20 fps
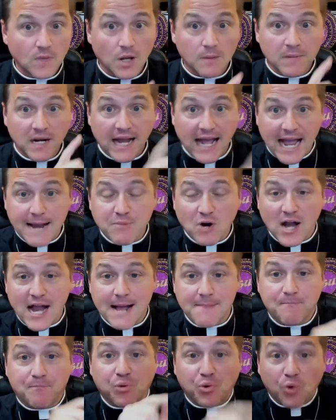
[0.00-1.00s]
But
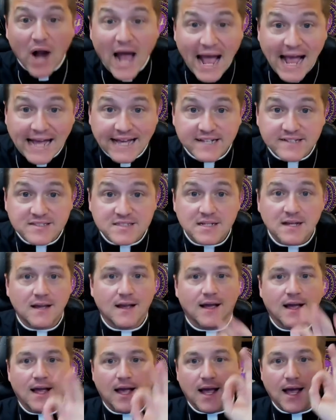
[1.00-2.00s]
Abraham prays,
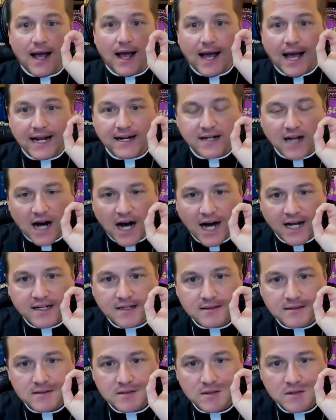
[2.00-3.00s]
and God
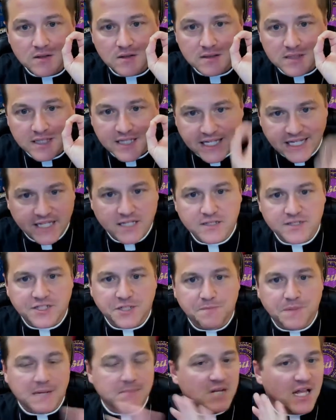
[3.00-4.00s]
heals
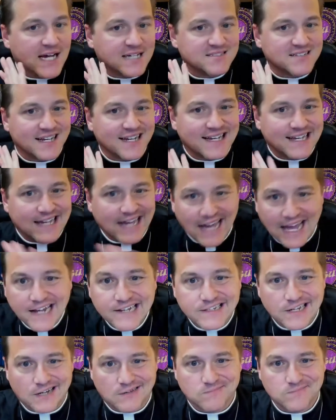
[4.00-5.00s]
Abimelech's
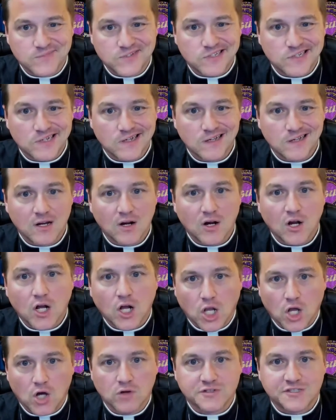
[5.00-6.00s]
kingdom's
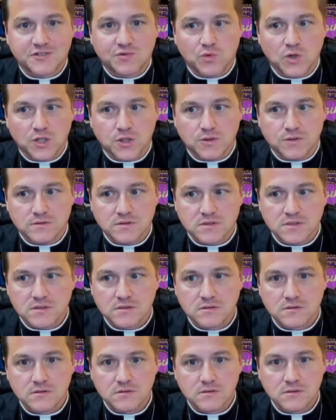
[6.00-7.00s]
closed wounds.
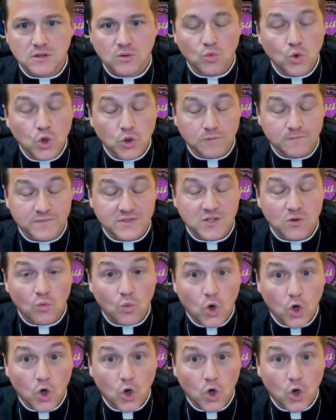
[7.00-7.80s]
Wombs.